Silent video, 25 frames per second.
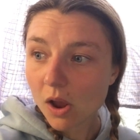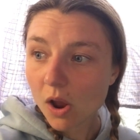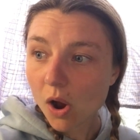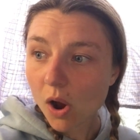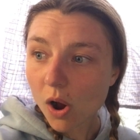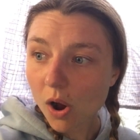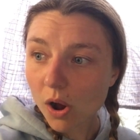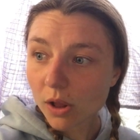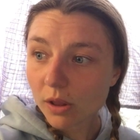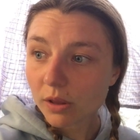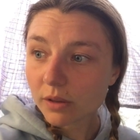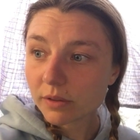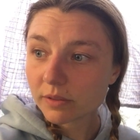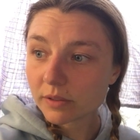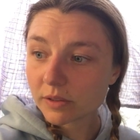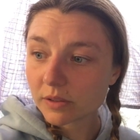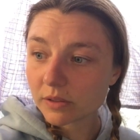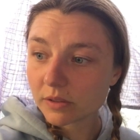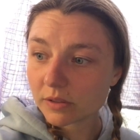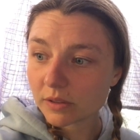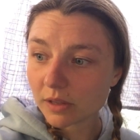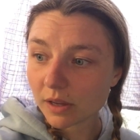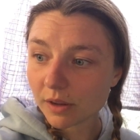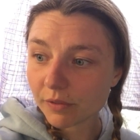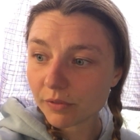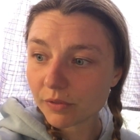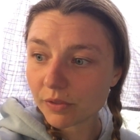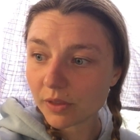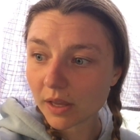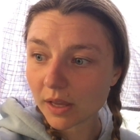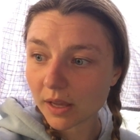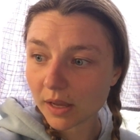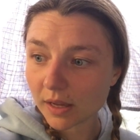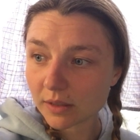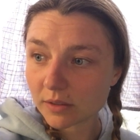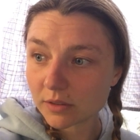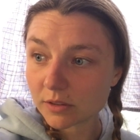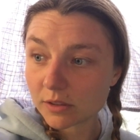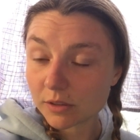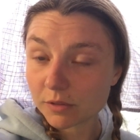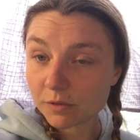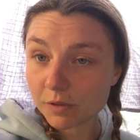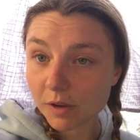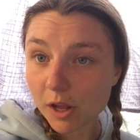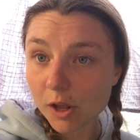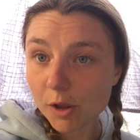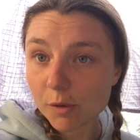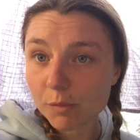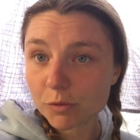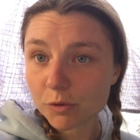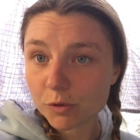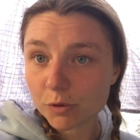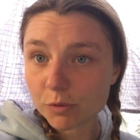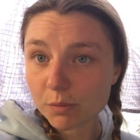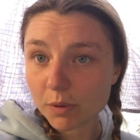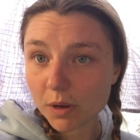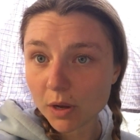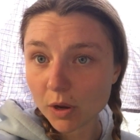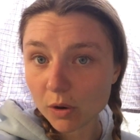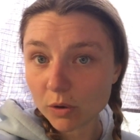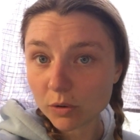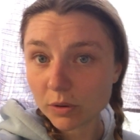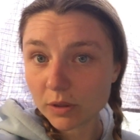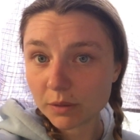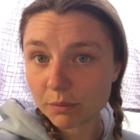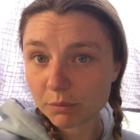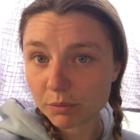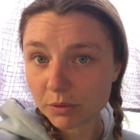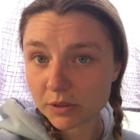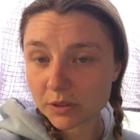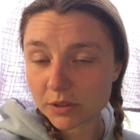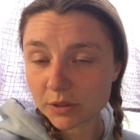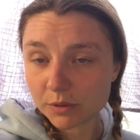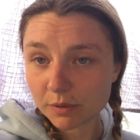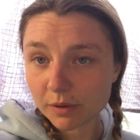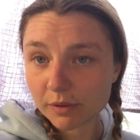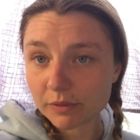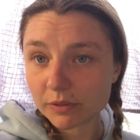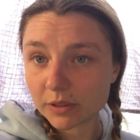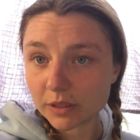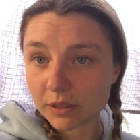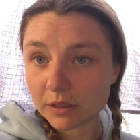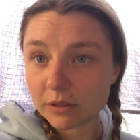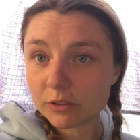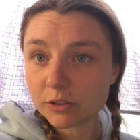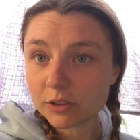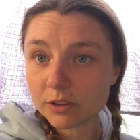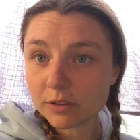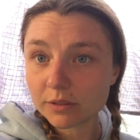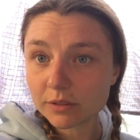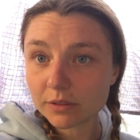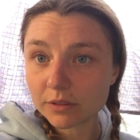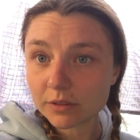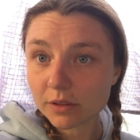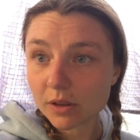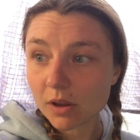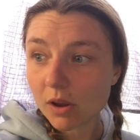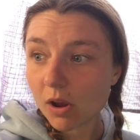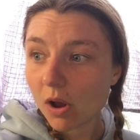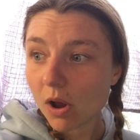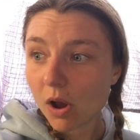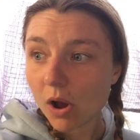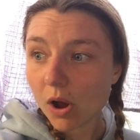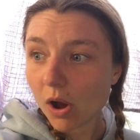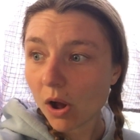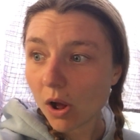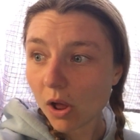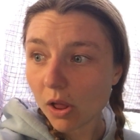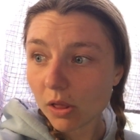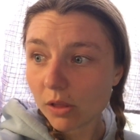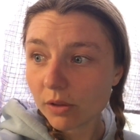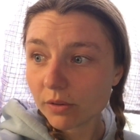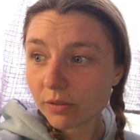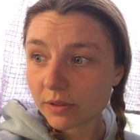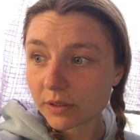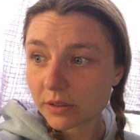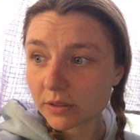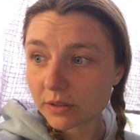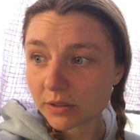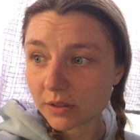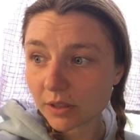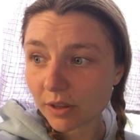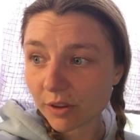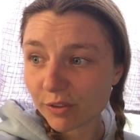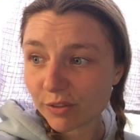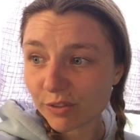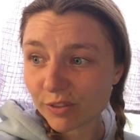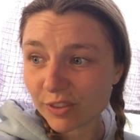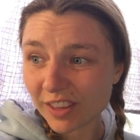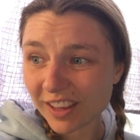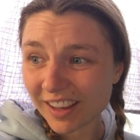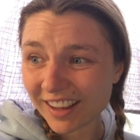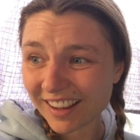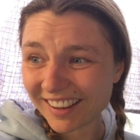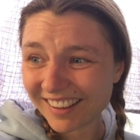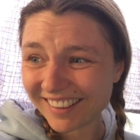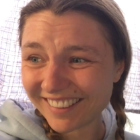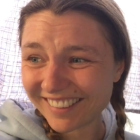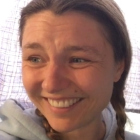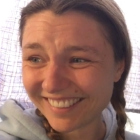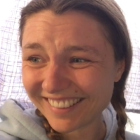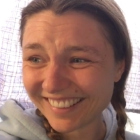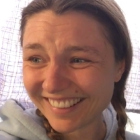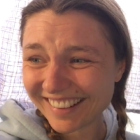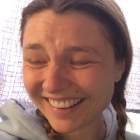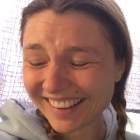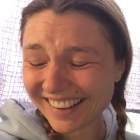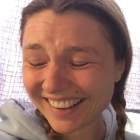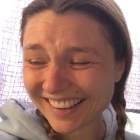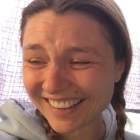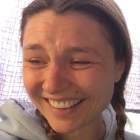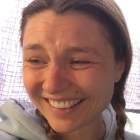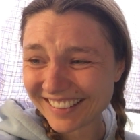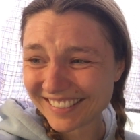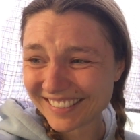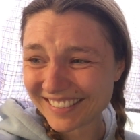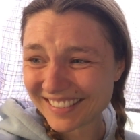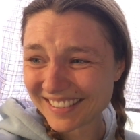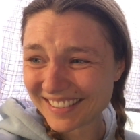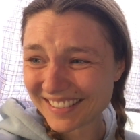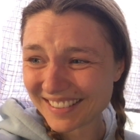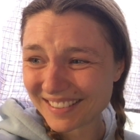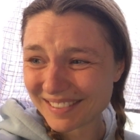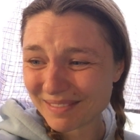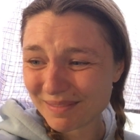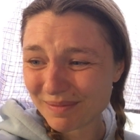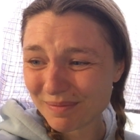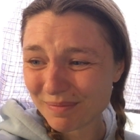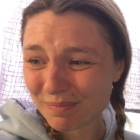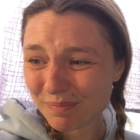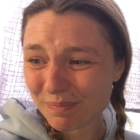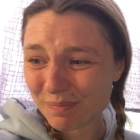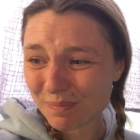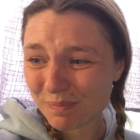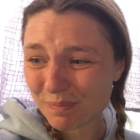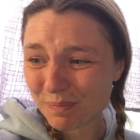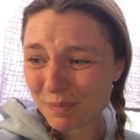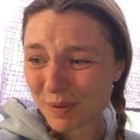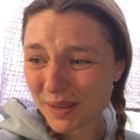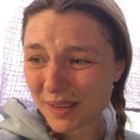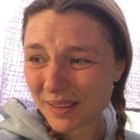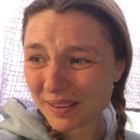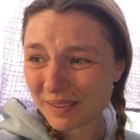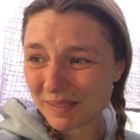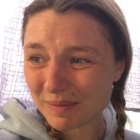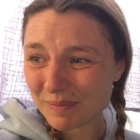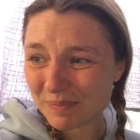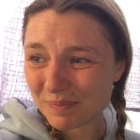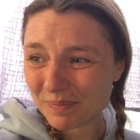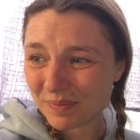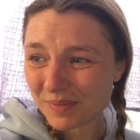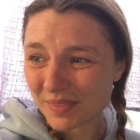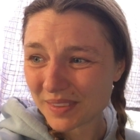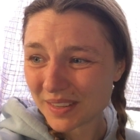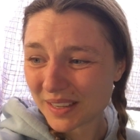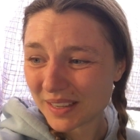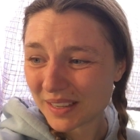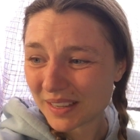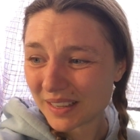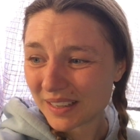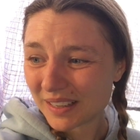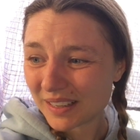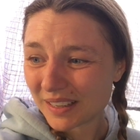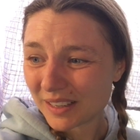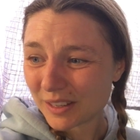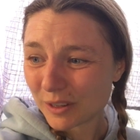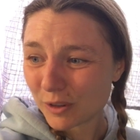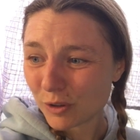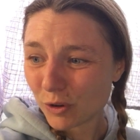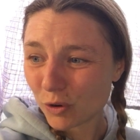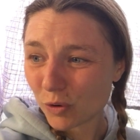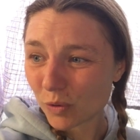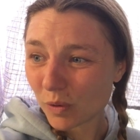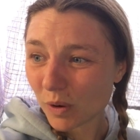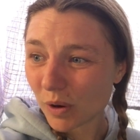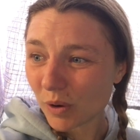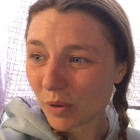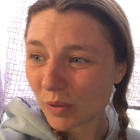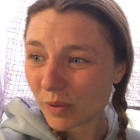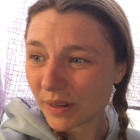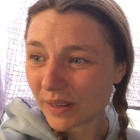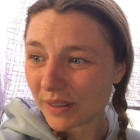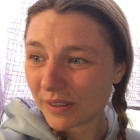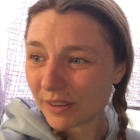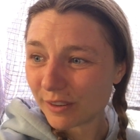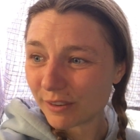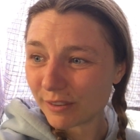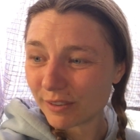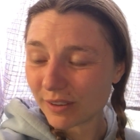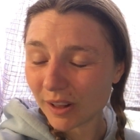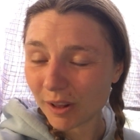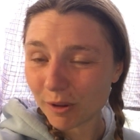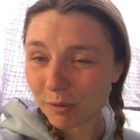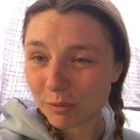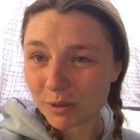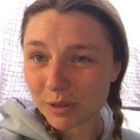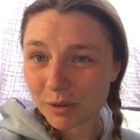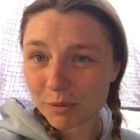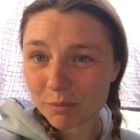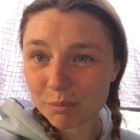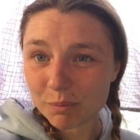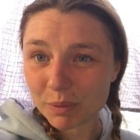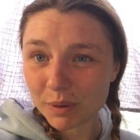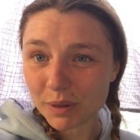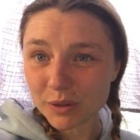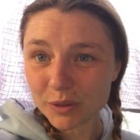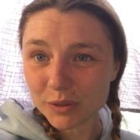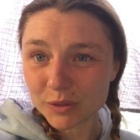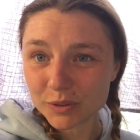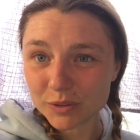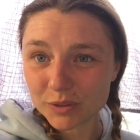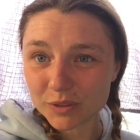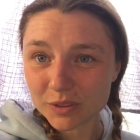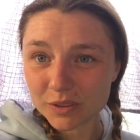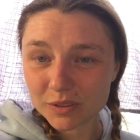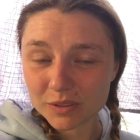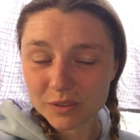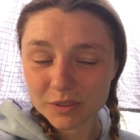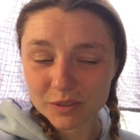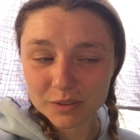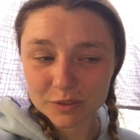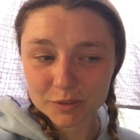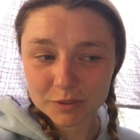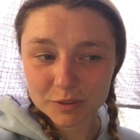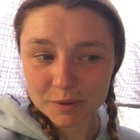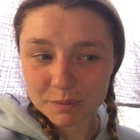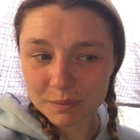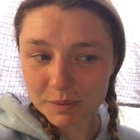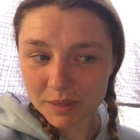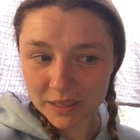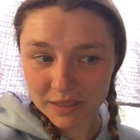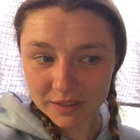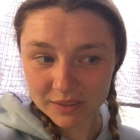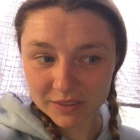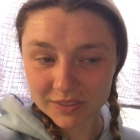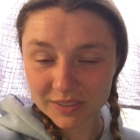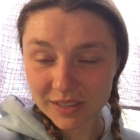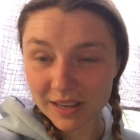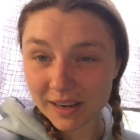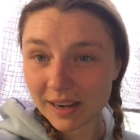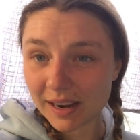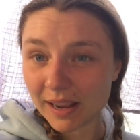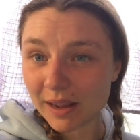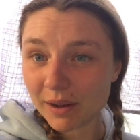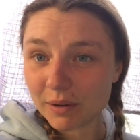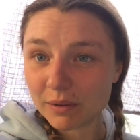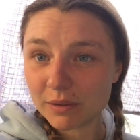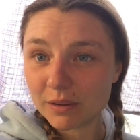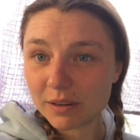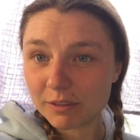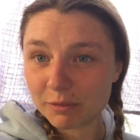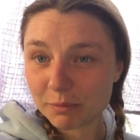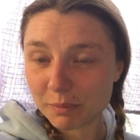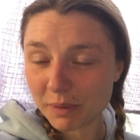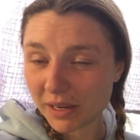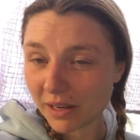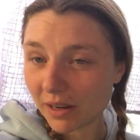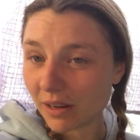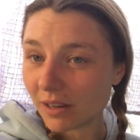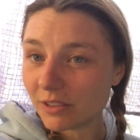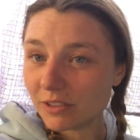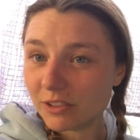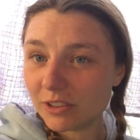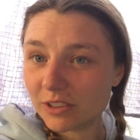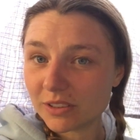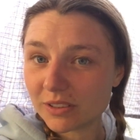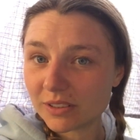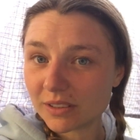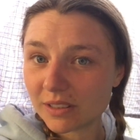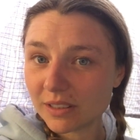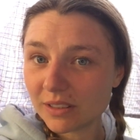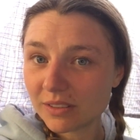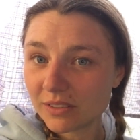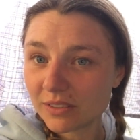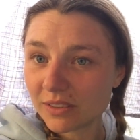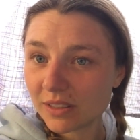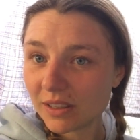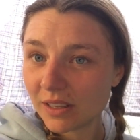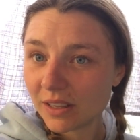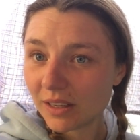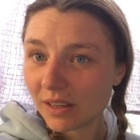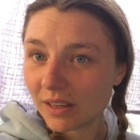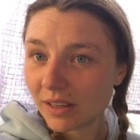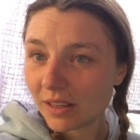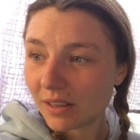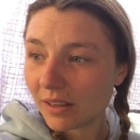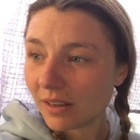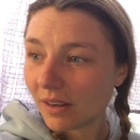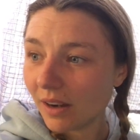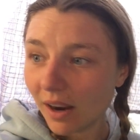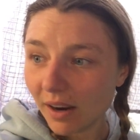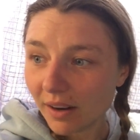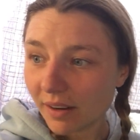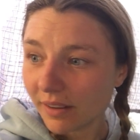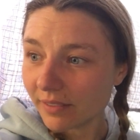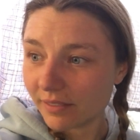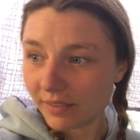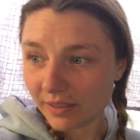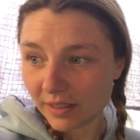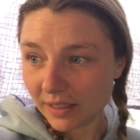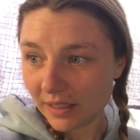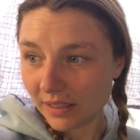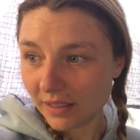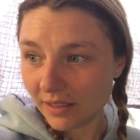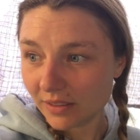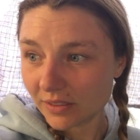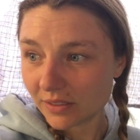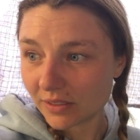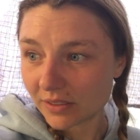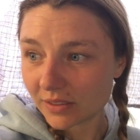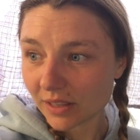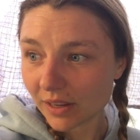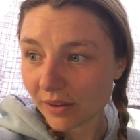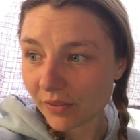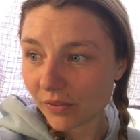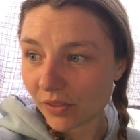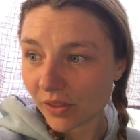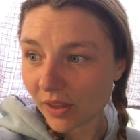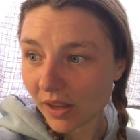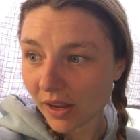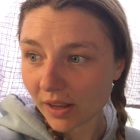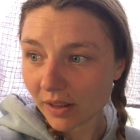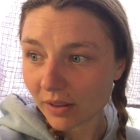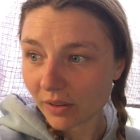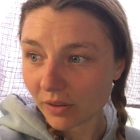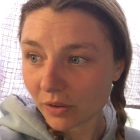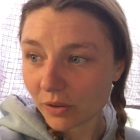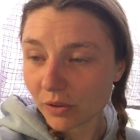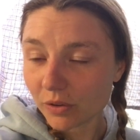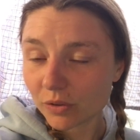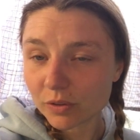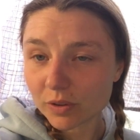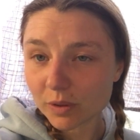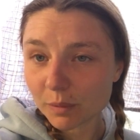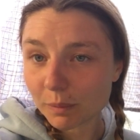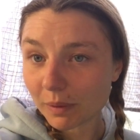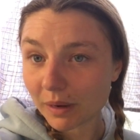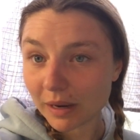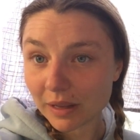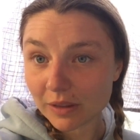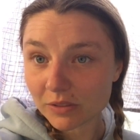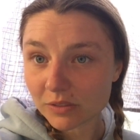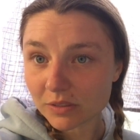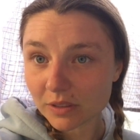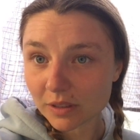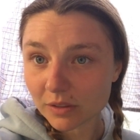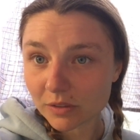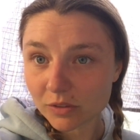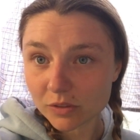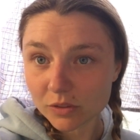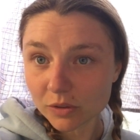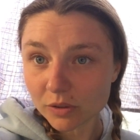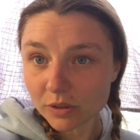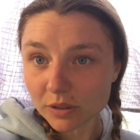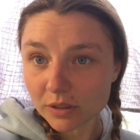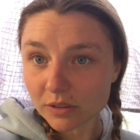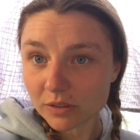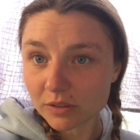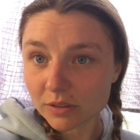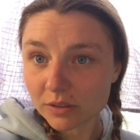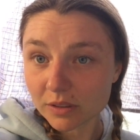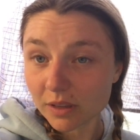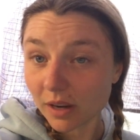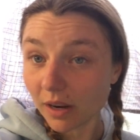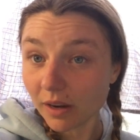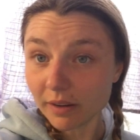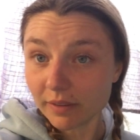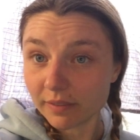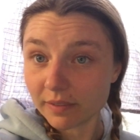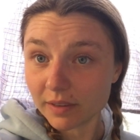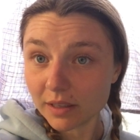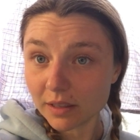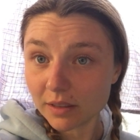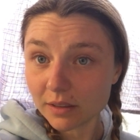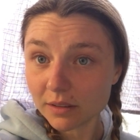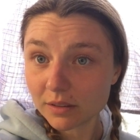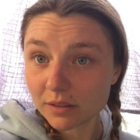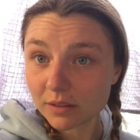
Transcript: all of it's stuff that has developed through my own implicit revelations. All of it's stuff that has been grown and developed and built from the inside out of my consciousness. None of it is stuff that I learned from an outside source. None of it.